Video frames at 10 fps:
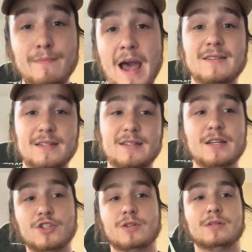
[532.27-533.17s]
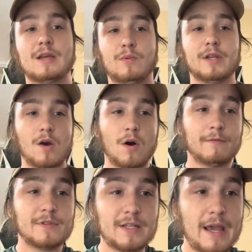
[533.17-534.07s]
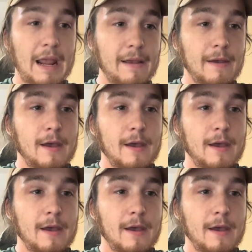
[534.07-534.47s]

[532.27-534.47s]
mass extinctions that we know of to date.